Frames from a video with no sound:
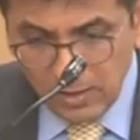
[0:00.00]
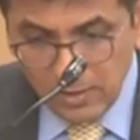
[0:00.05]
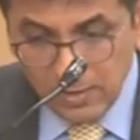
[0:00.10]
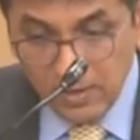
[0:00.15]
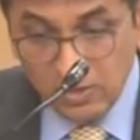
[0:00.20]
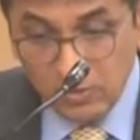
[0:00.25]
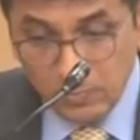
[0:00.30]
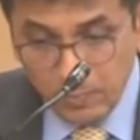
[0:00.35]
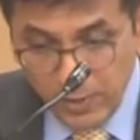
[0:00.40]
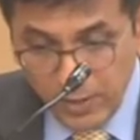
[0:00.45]

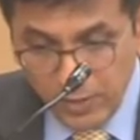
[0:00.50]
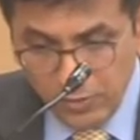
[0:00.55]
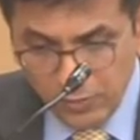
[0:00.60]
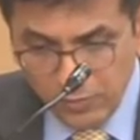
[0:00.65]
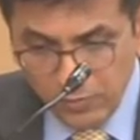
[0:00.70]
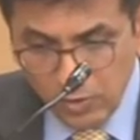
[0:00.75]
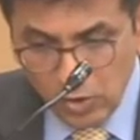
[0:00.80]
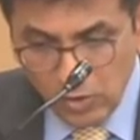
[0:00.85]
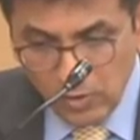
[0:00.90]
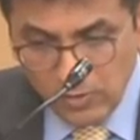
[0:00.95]
The spirit
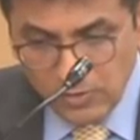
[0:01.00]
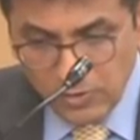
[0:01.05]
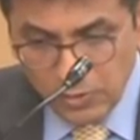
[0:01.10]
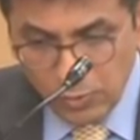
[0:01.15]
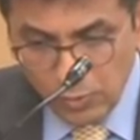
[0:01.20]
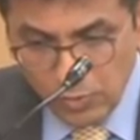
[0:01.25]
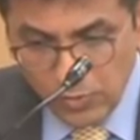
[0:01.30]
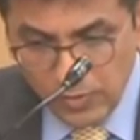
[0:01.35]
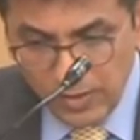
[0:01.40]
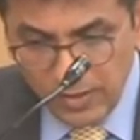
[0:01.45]
of the
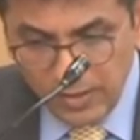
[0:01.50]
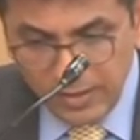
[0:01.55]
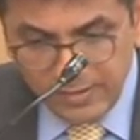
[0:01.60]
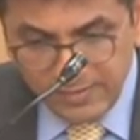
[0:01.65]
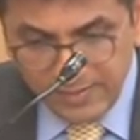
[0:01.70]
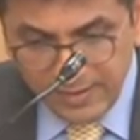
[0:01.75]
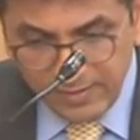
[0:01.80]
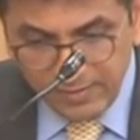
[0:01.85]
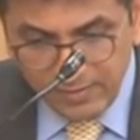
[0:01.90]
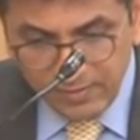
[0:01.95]
Constitution, in
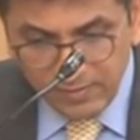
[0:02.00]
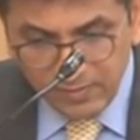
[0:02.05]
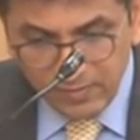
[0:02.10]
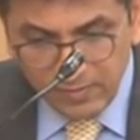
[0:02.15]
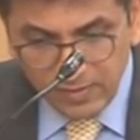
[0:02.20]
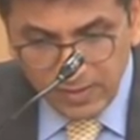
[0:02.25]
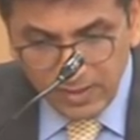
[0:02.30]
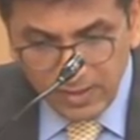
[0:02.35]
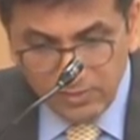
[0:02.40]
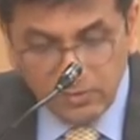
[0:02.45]

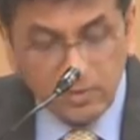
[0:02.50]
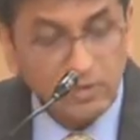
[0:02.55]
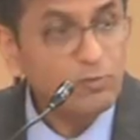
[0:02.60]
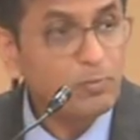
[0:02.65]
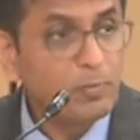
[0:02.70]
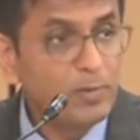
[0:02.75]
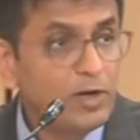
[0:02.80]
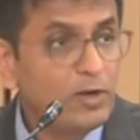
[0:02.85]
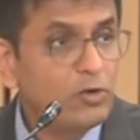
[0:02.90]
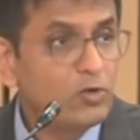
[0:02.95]
essence, is the
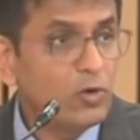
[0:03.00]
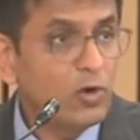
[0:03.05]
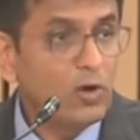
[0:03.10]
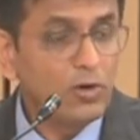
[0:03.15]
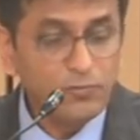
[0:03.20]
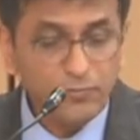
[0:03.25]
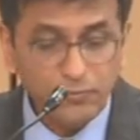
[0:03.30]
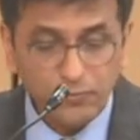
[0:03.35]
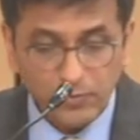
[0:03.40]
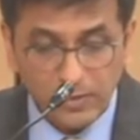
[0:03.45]
spirit
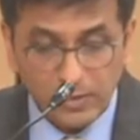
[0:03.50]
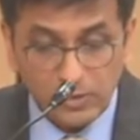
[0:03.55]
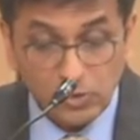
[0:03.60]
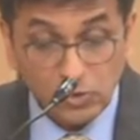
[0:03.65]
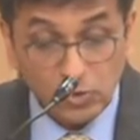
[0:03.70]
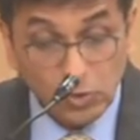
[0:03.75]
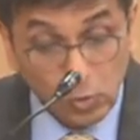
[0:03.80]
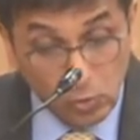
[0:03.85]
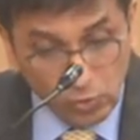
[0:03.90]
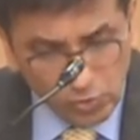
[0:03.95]
of
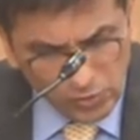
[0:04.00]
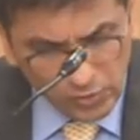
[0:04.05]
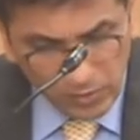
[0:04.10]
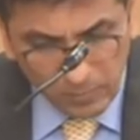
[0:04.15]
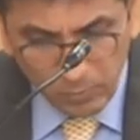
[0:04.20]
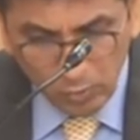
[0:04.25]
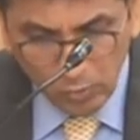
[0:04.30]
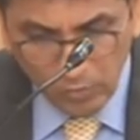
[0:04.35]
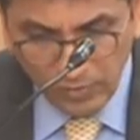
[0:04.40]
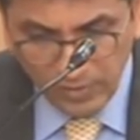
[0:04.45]
social
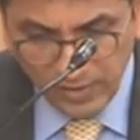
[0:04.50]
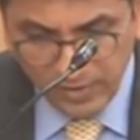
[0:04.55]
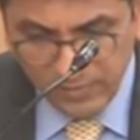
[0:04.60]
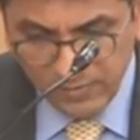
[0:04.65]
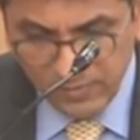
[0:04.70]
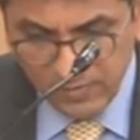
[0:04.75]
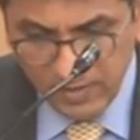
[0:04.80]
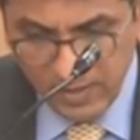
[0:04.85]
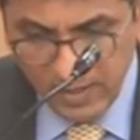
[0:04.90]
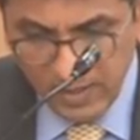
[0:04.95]

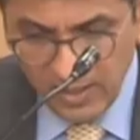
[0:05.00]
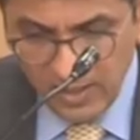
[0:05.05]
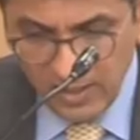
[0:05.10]
progress,